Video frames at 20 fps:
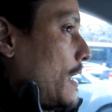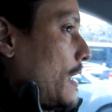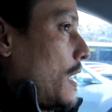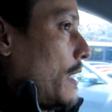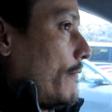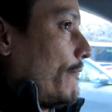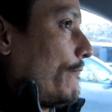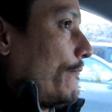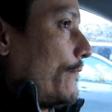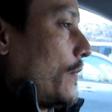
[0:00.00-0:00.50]
It's
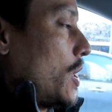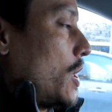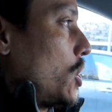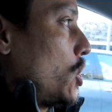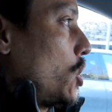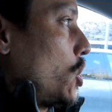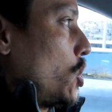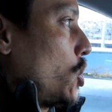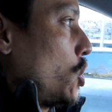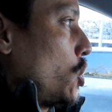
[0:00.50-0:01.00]
sunny out.
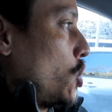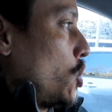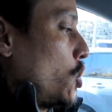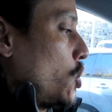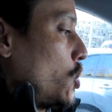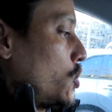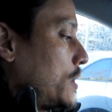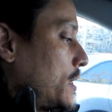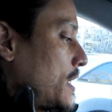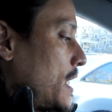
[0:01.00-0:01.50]

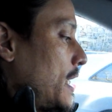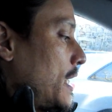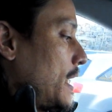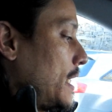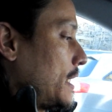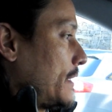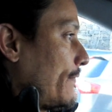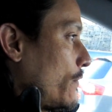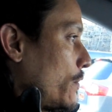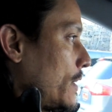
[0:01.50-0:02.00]
Good. Sunny.
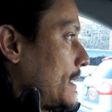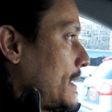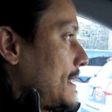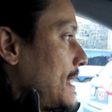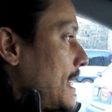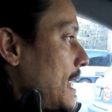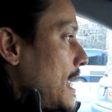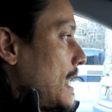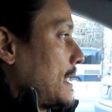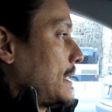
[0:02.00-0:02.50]
It's
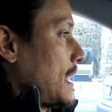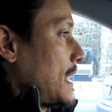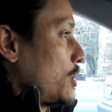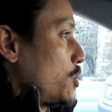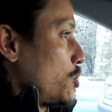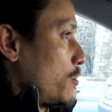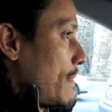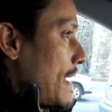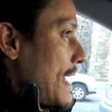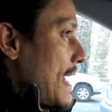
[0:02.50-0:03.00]
46.
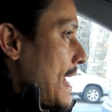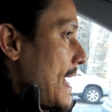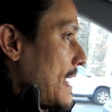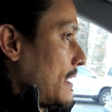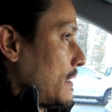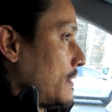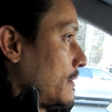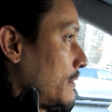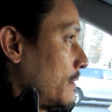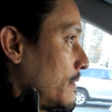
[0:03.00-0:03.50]
Not too
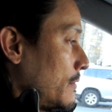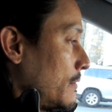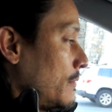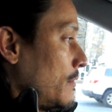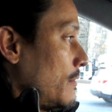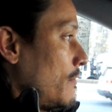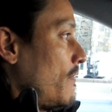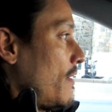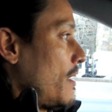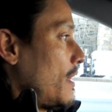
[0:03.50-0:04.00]
bad.
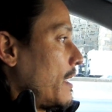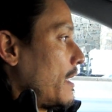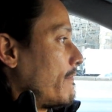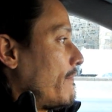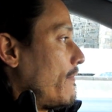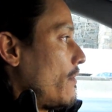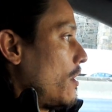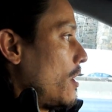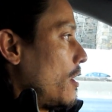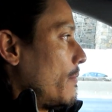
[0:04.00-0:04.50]
Felt like
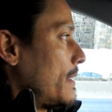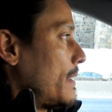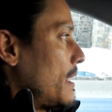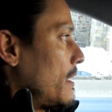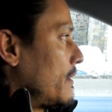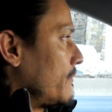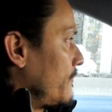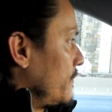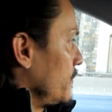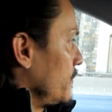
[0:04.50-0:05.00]
fall, but now it